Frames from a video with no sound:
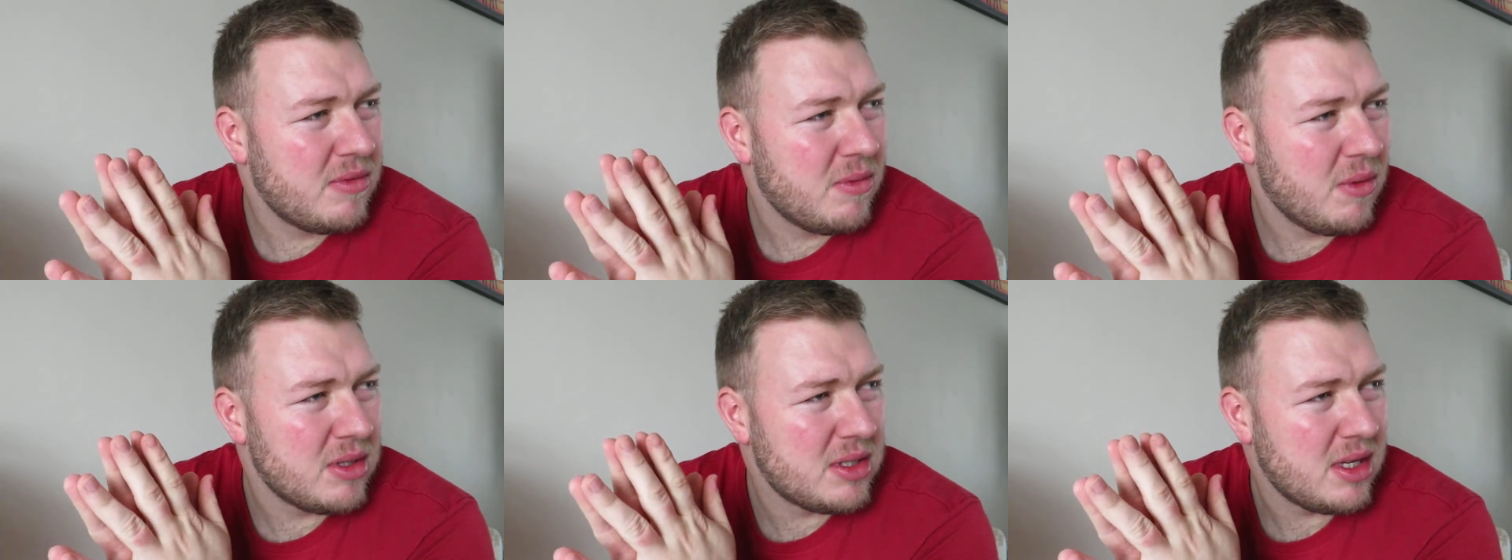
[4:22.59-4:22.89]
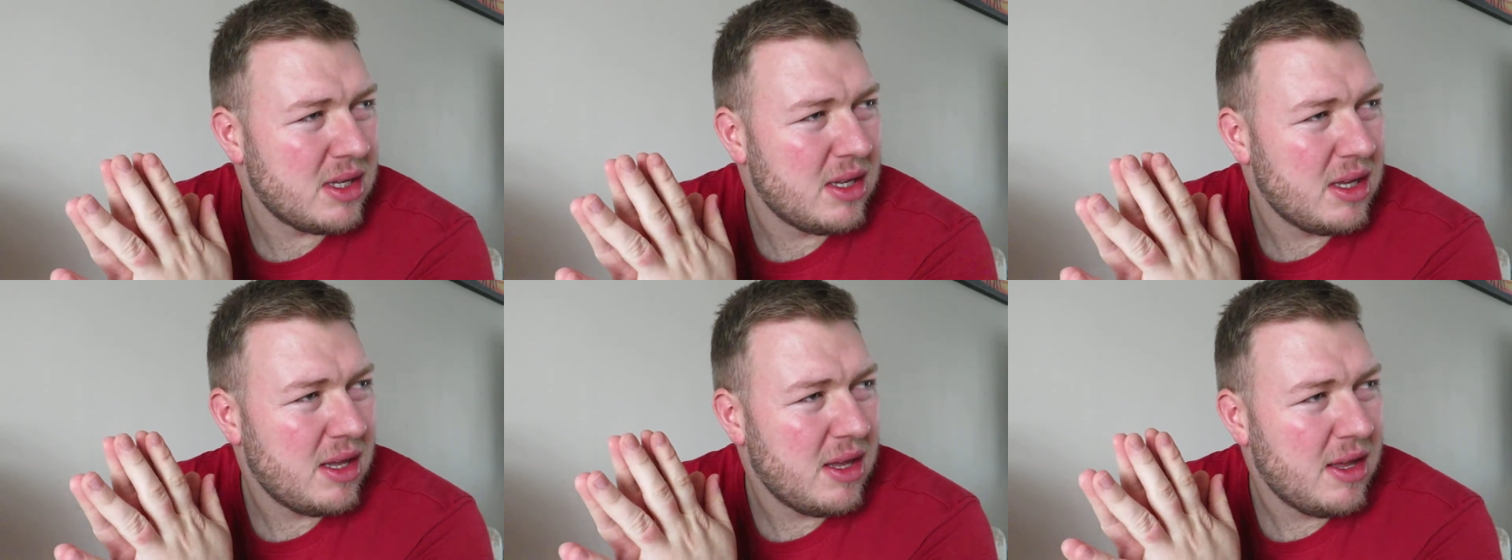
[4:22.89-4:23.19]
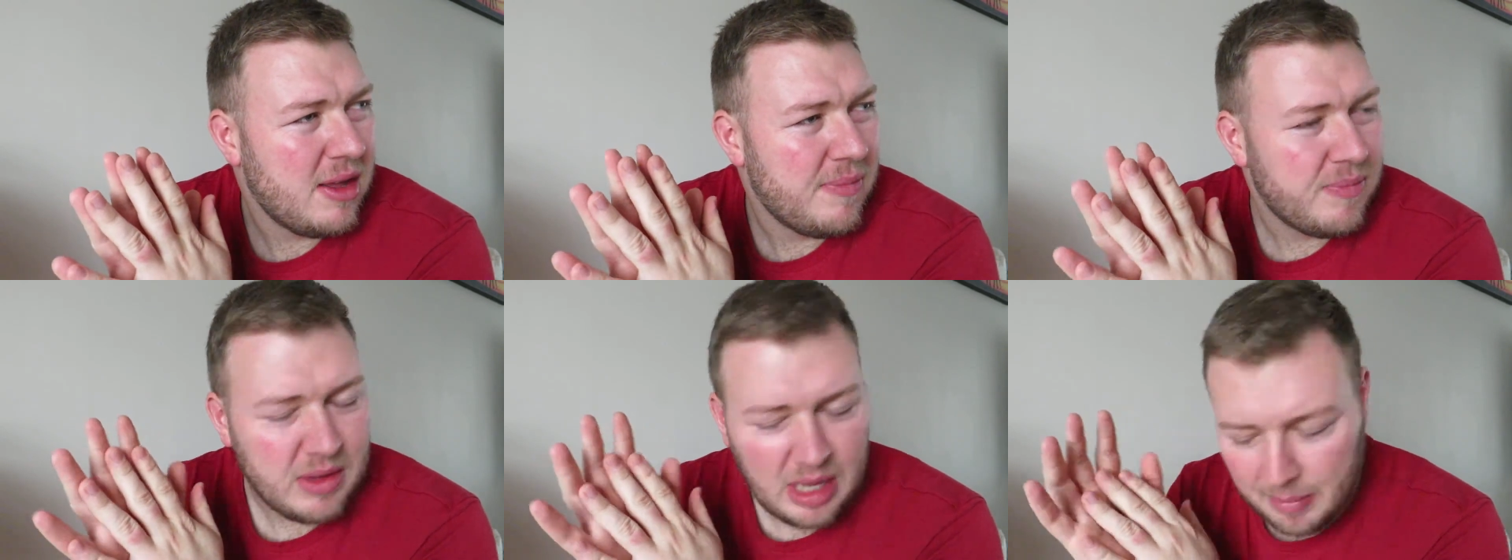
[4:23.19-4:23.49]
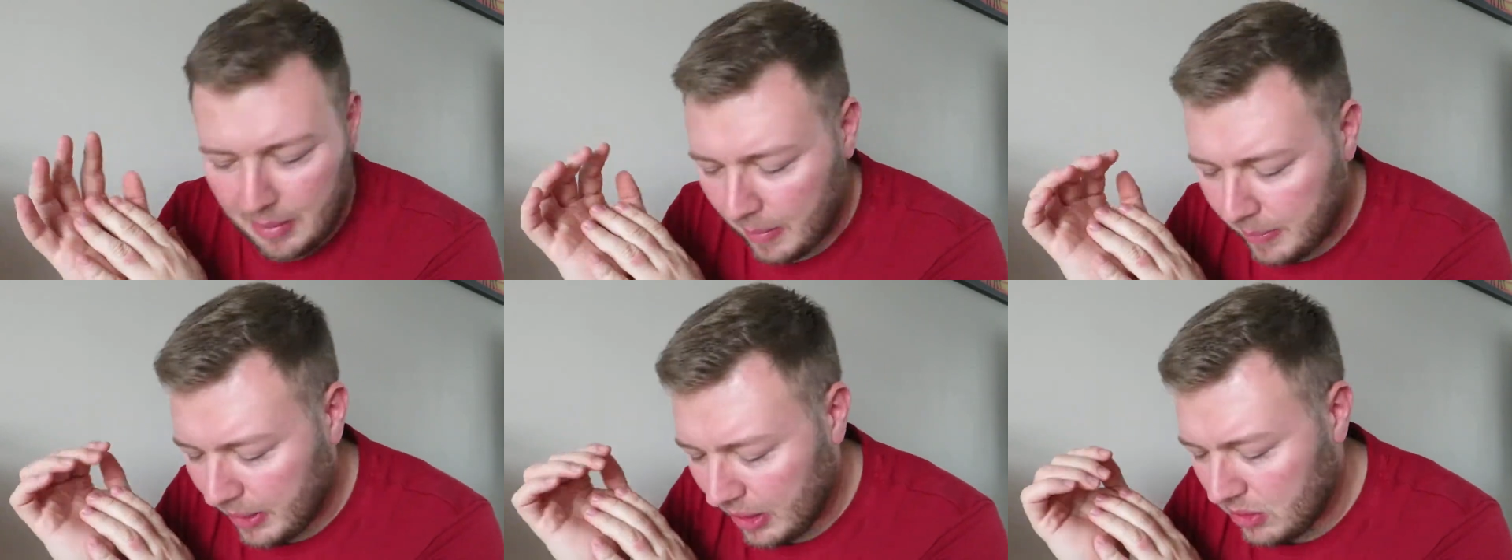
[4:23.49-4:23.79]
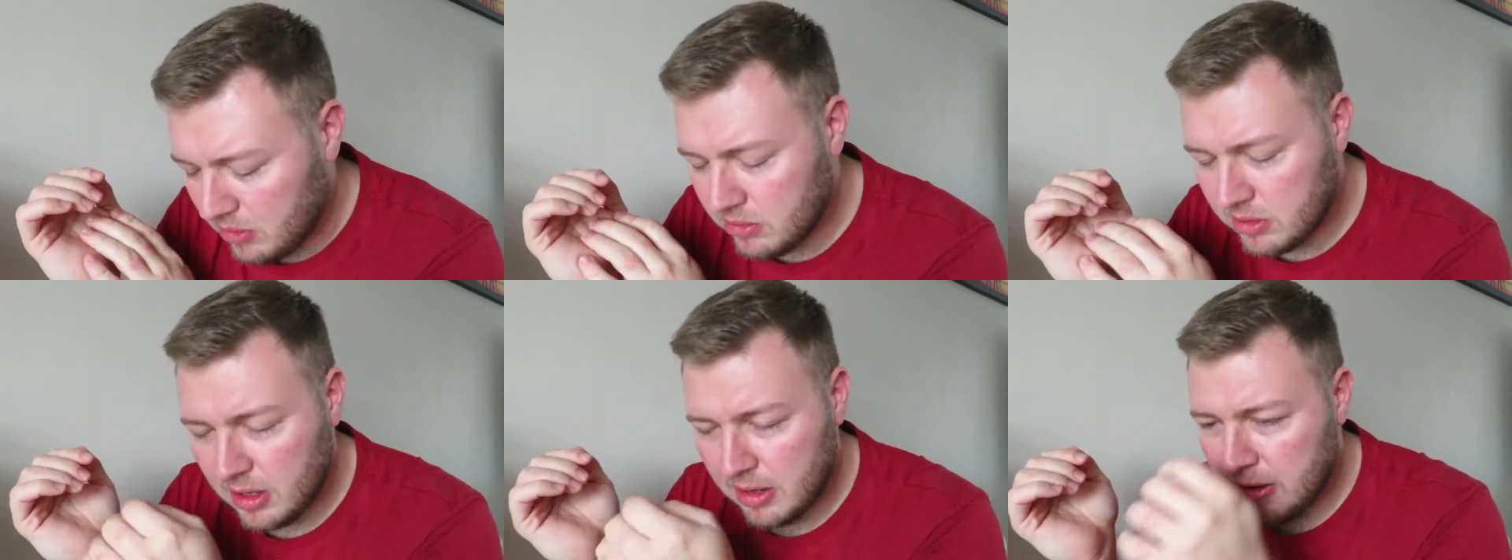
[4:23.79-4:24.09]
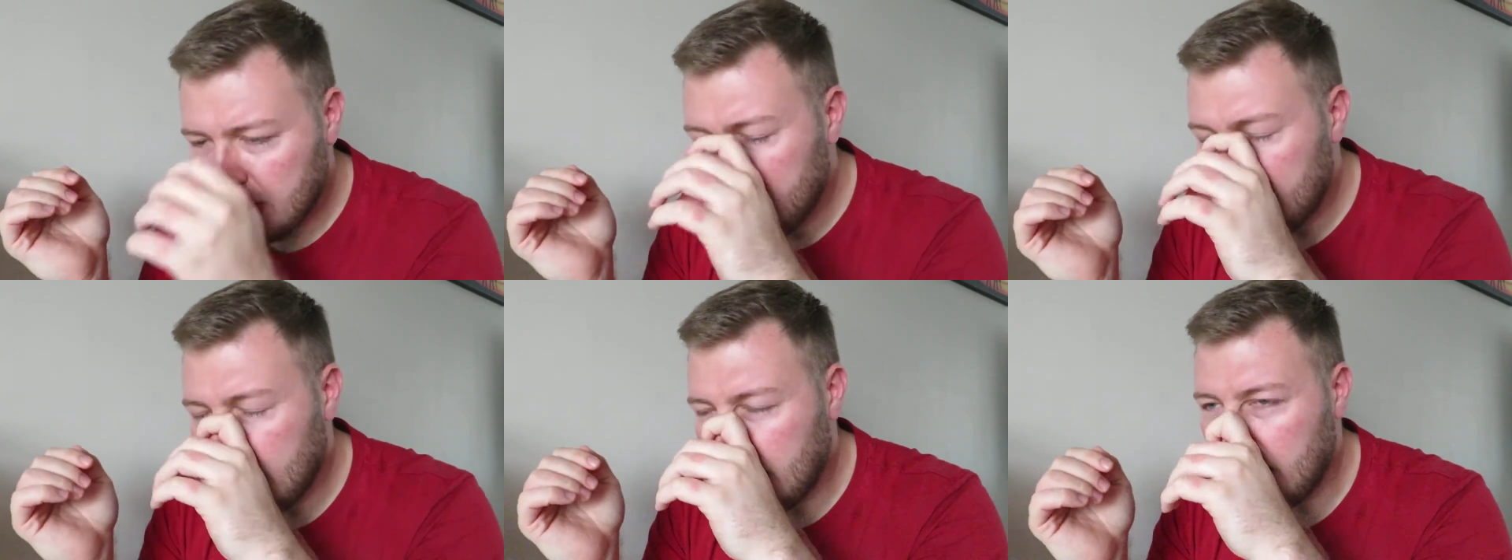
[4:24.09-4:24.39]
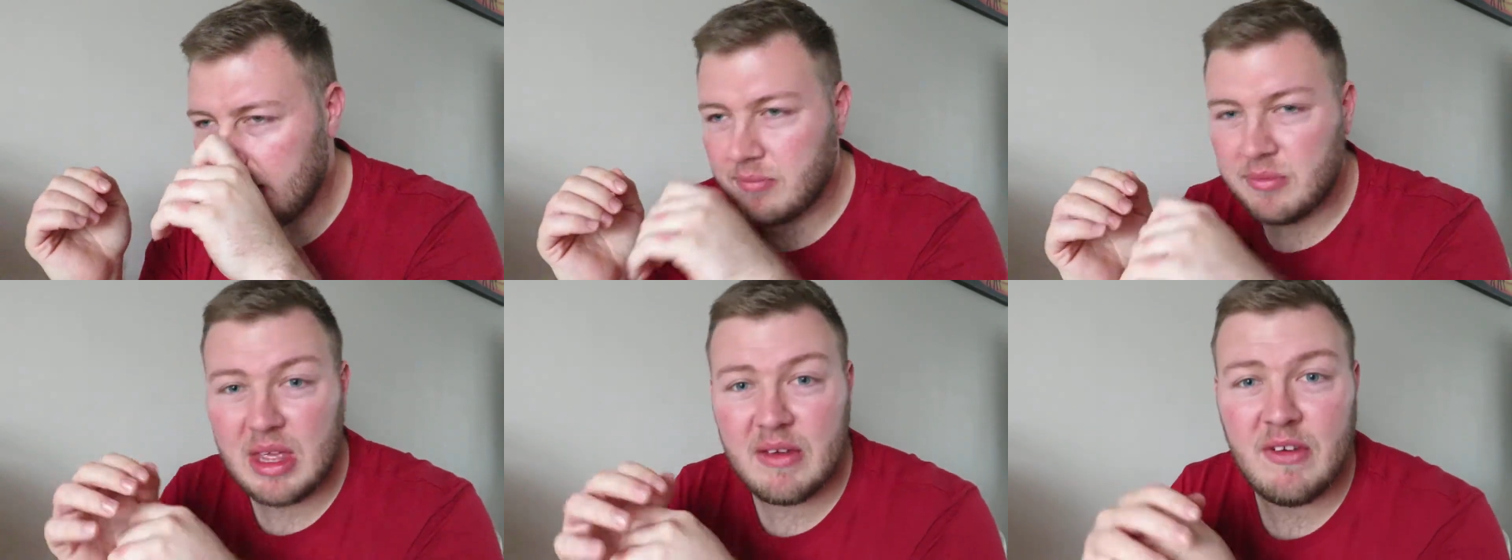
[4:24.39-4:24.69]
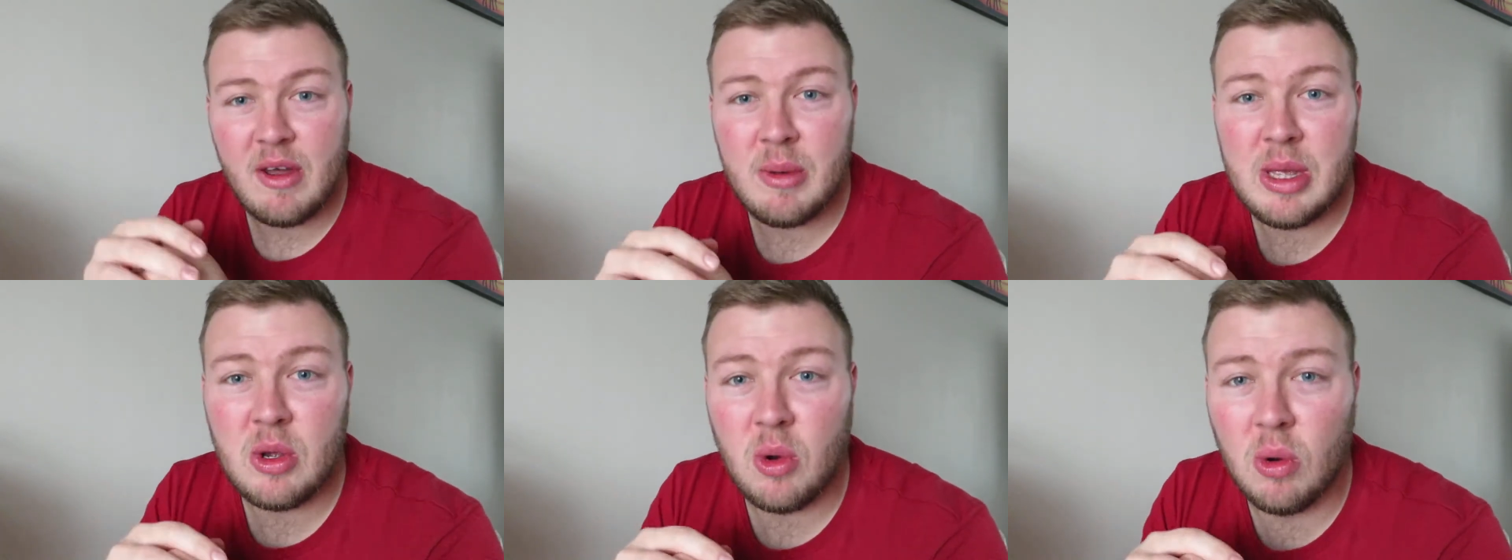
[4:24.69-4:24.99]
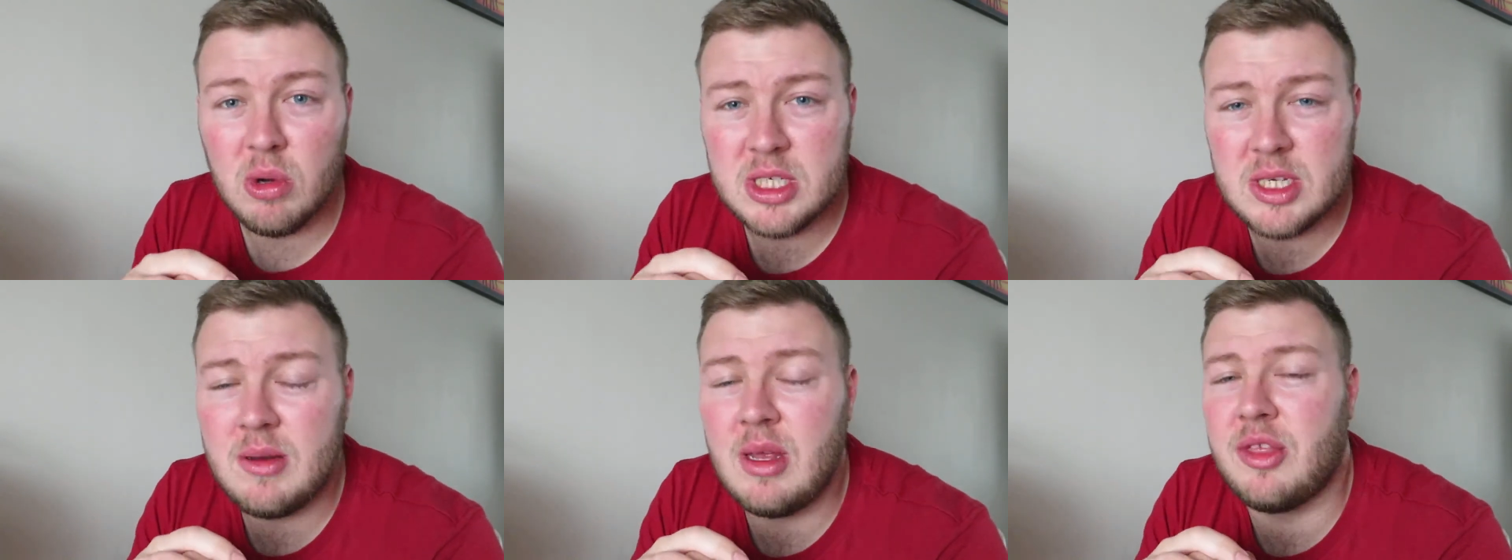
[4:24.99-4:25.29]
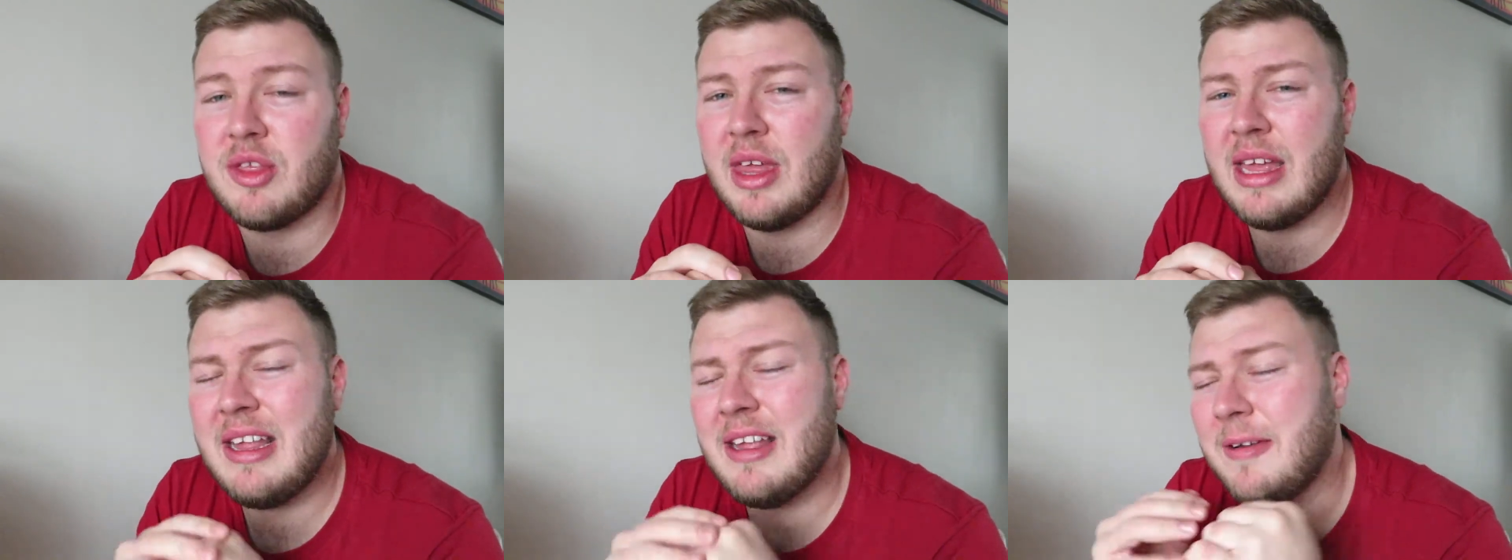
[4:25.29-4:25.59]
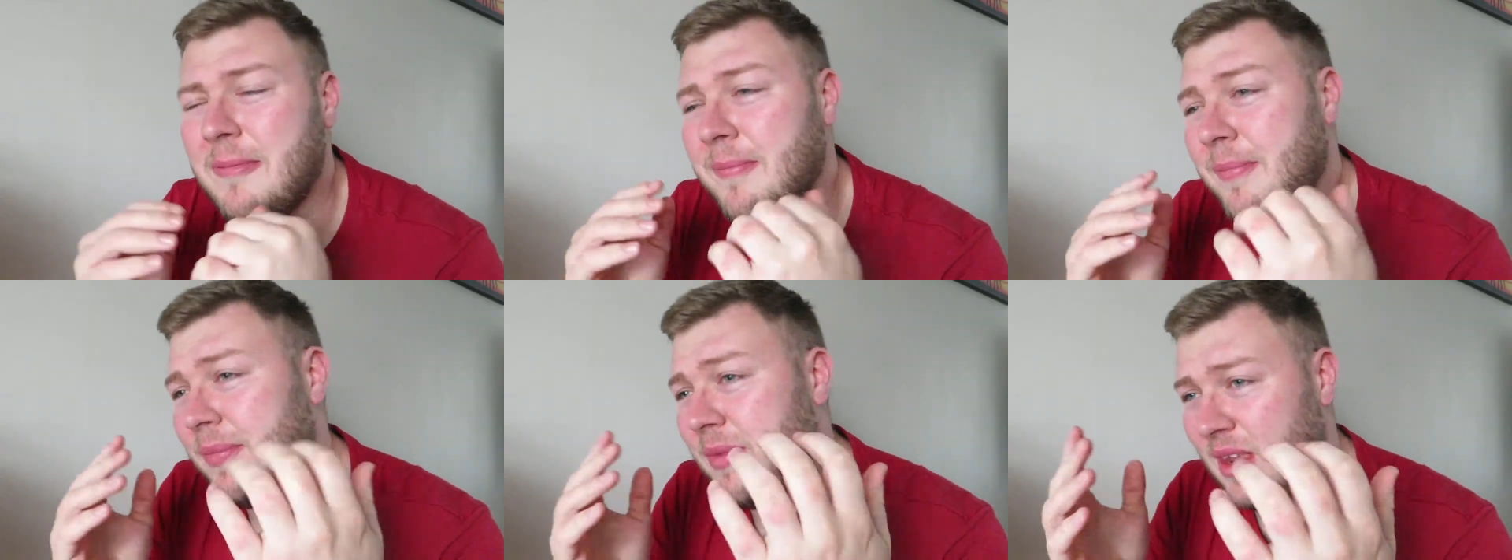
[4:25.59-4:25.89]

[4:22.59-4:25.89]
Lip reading: About a pound? Give it a wee go, see what you think.